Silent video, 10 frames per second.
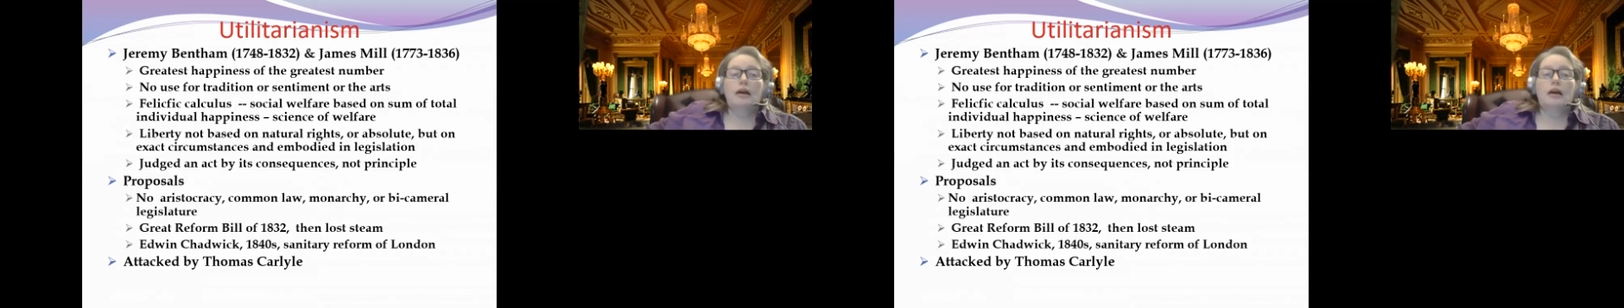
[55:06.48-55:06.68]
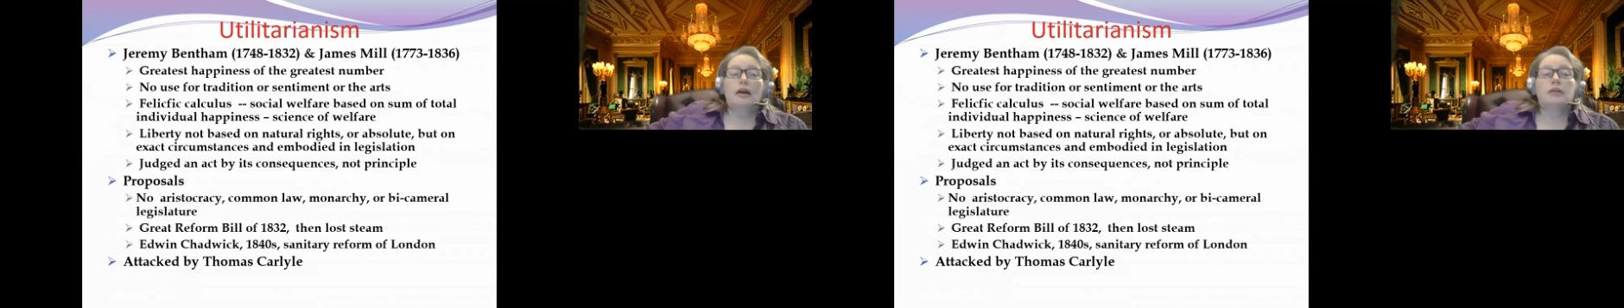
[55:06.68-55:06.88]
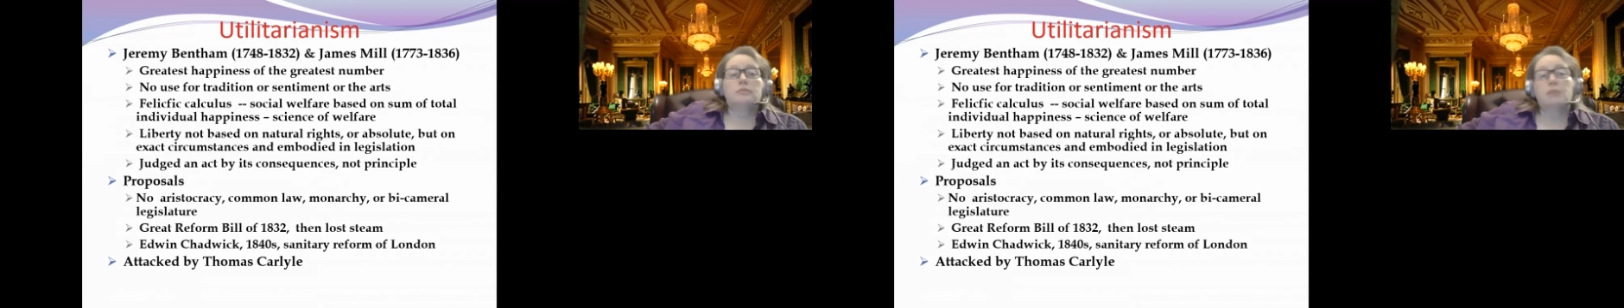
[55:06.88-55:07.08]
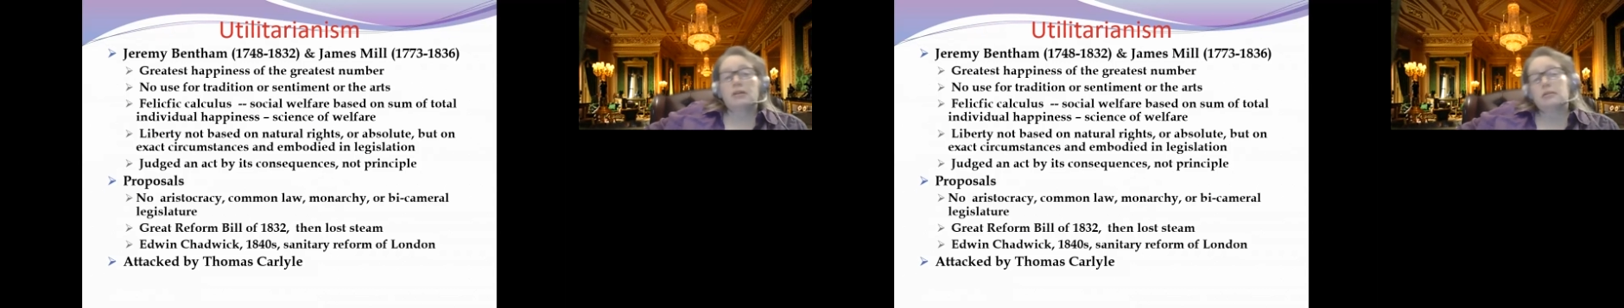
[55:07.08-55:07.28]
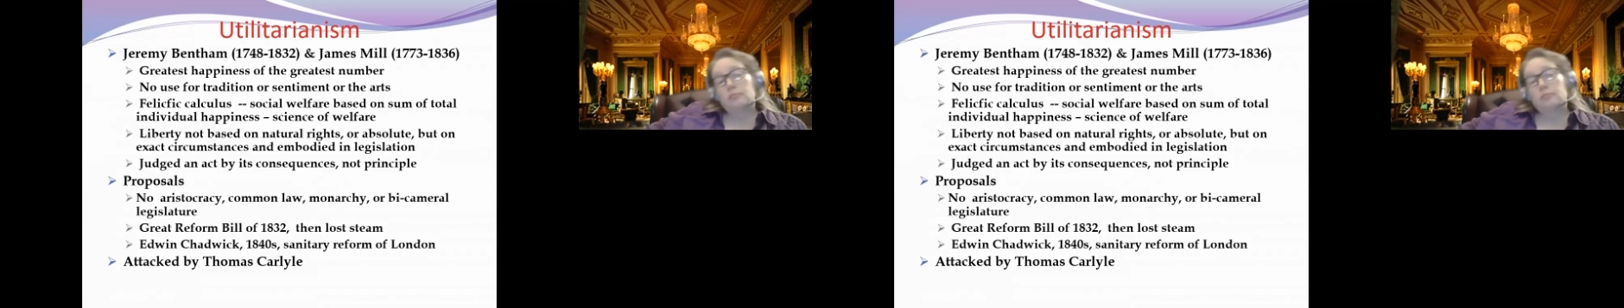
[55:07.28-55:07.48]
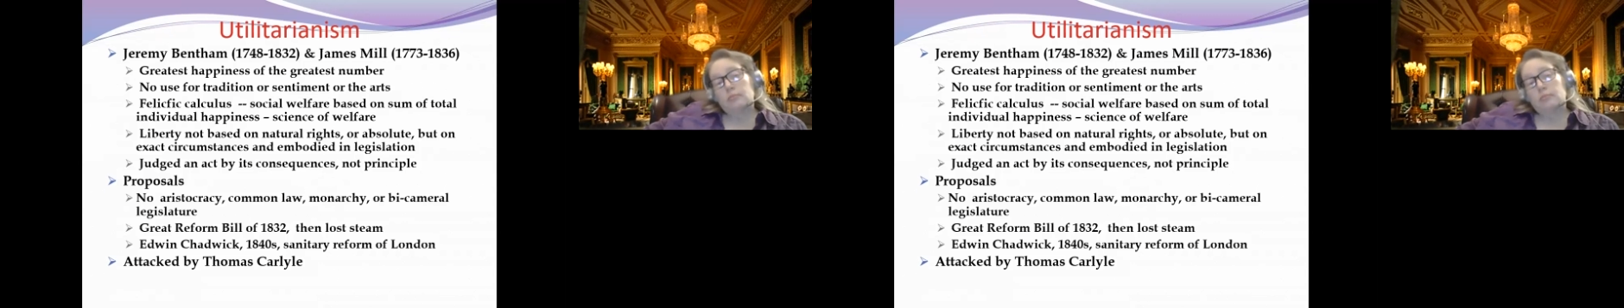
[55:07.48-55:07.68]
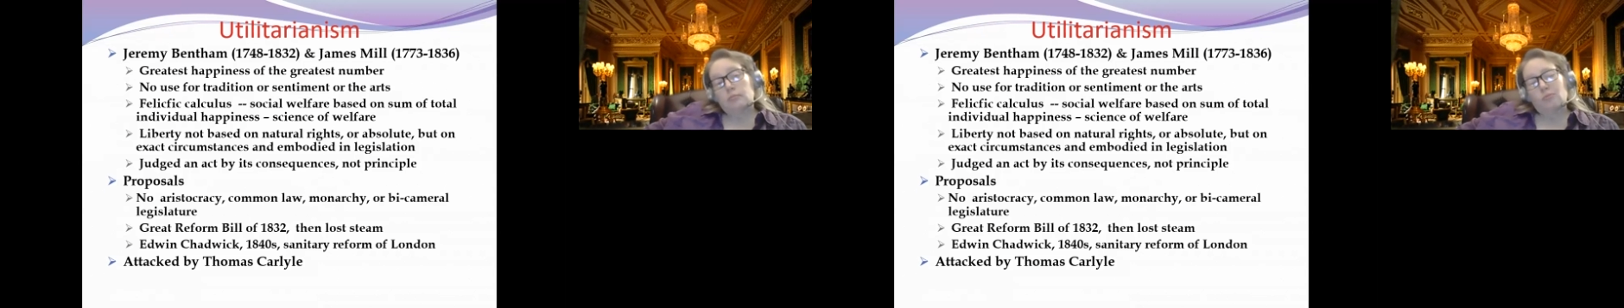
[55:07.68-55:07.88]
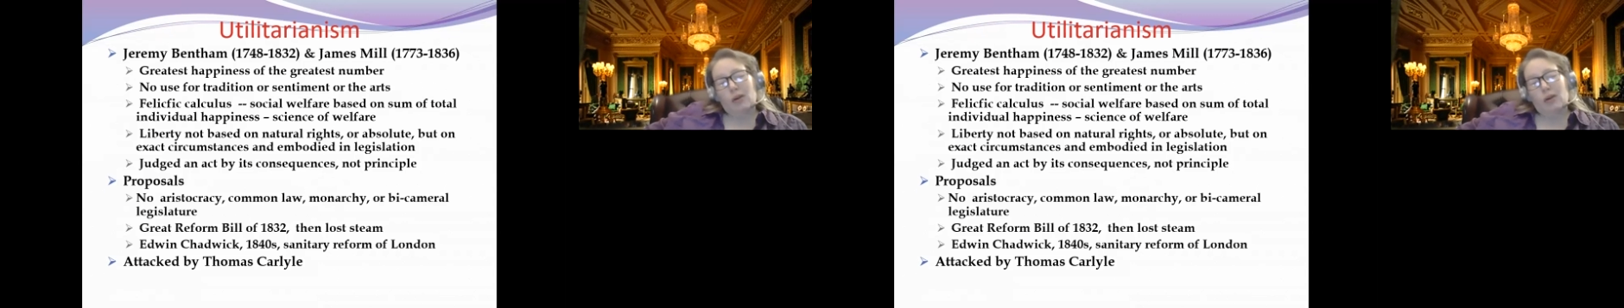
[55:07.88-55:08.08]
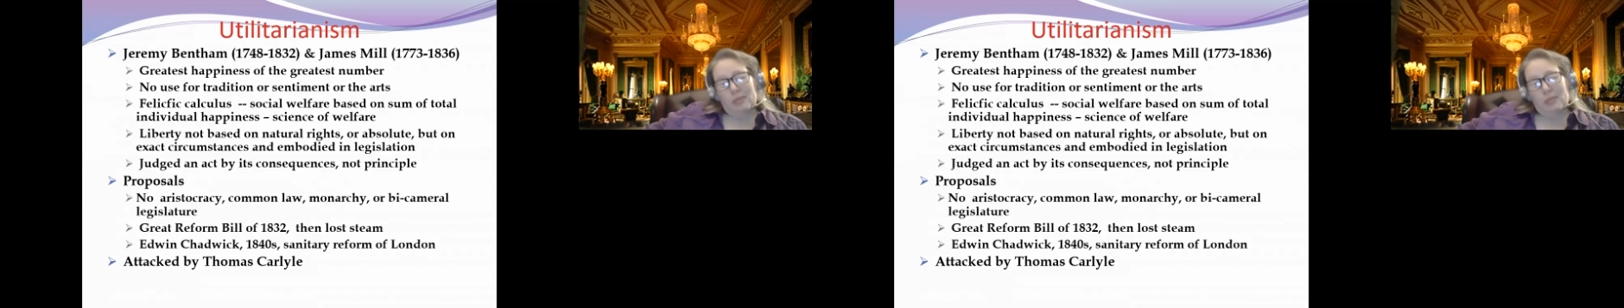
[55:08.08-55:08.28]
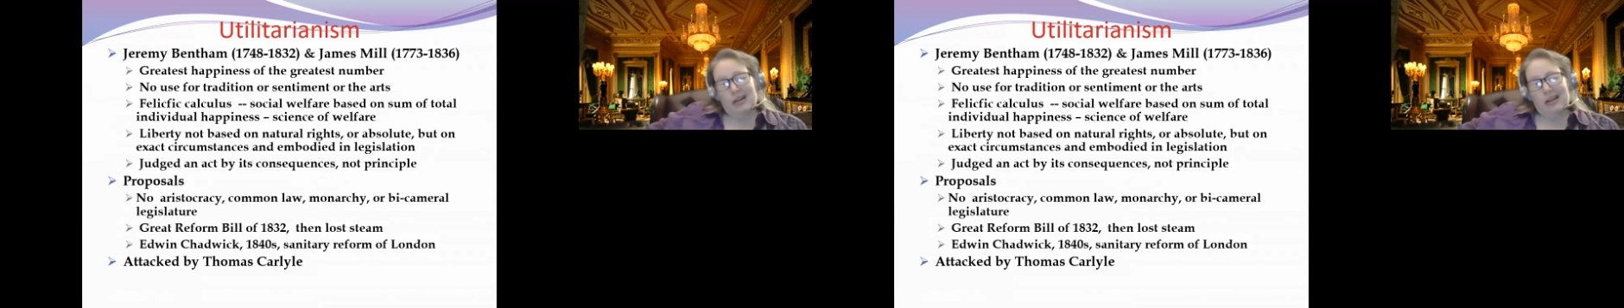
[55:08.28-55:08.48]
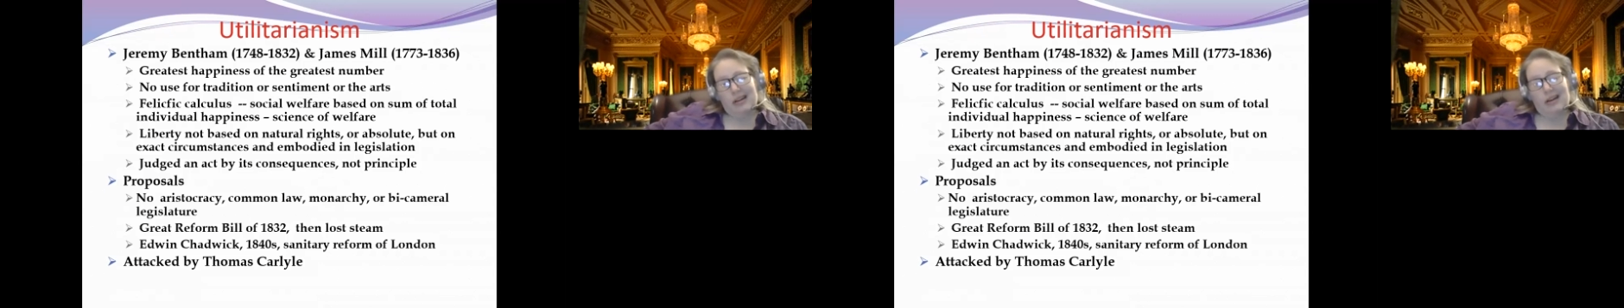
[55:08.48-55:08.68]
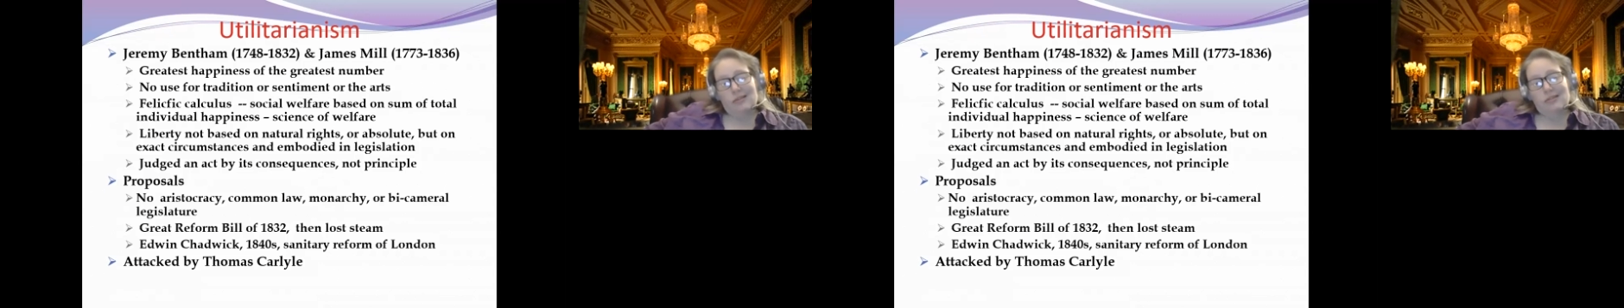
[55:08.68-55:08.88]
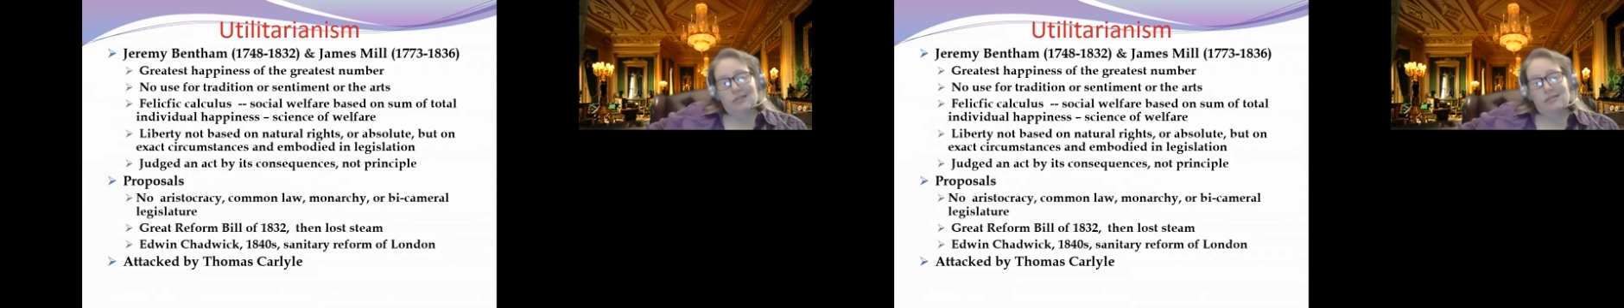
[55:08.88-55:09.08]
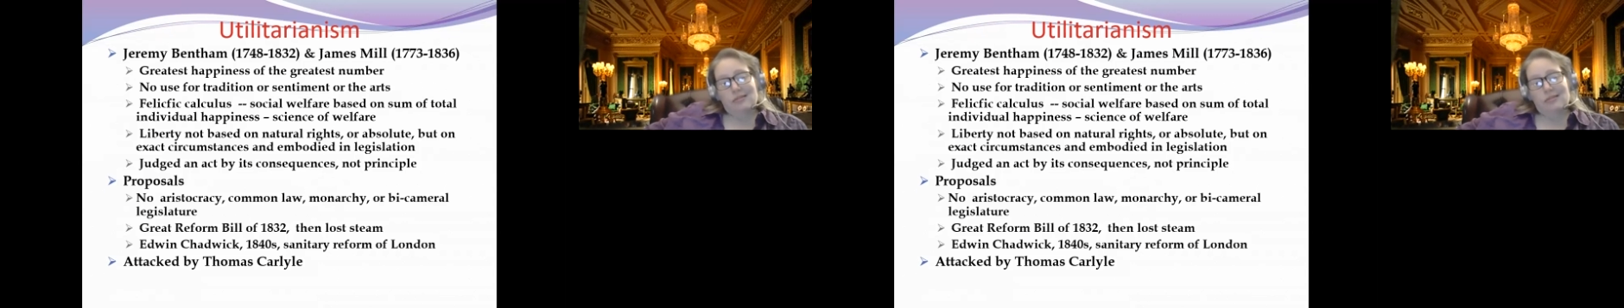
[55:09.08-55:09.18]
And it makes him wind up in a nut house.